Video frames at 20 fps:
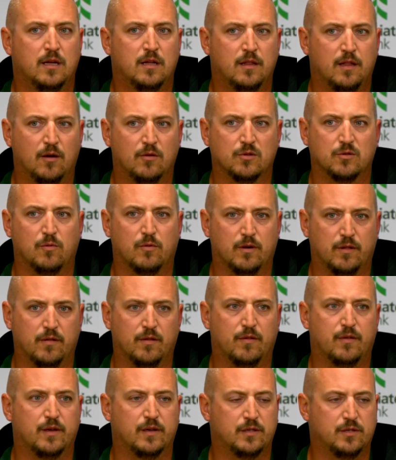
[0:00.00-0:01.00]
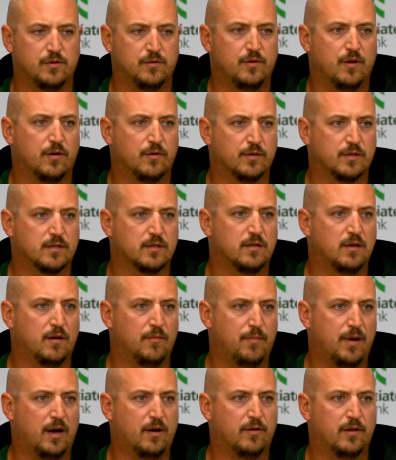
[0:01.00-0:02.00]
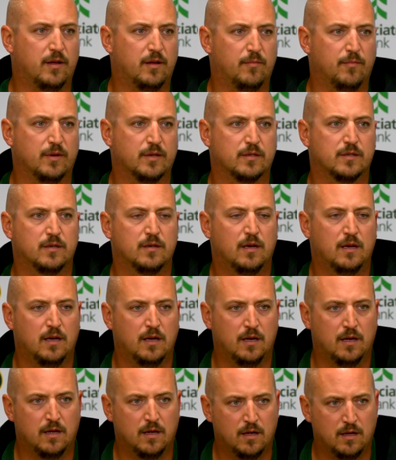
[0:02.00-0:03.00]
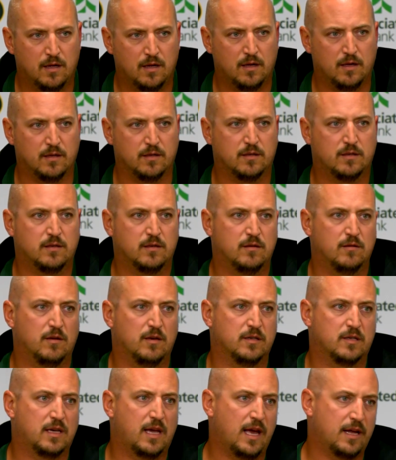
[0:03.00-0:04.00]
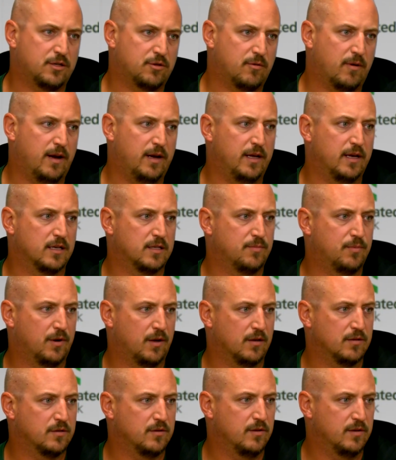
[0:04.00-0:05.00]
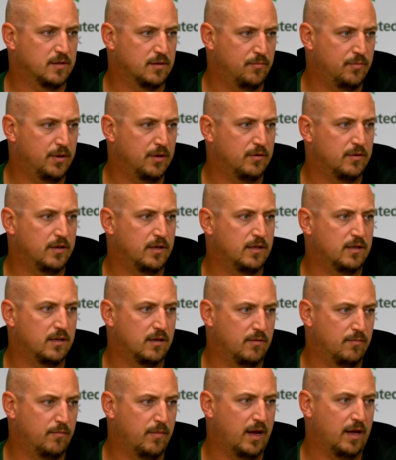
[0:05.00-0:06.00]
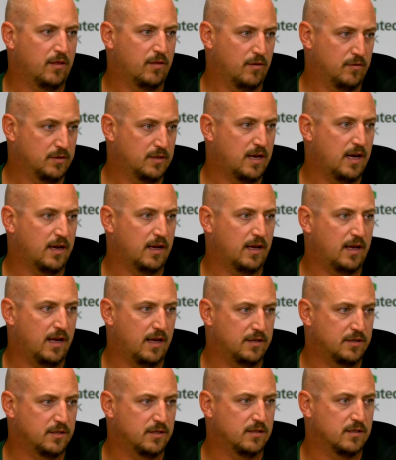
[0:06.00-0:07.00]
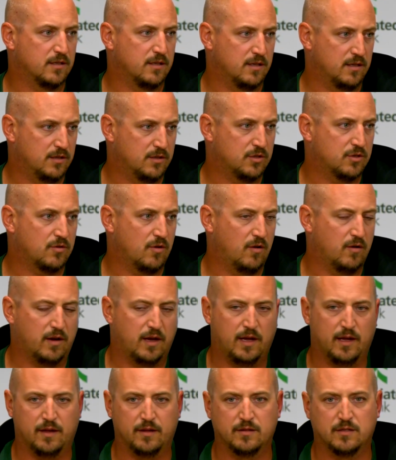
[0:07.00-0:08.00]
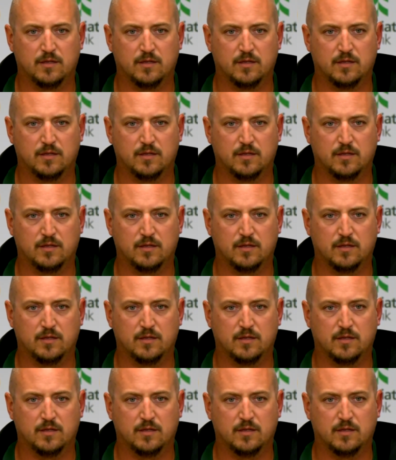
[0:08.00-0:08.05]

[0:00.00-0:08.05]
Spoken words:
that was one of the things you noticed about him is his catch radius, but also his ability to make those kind of catches and his strong hands.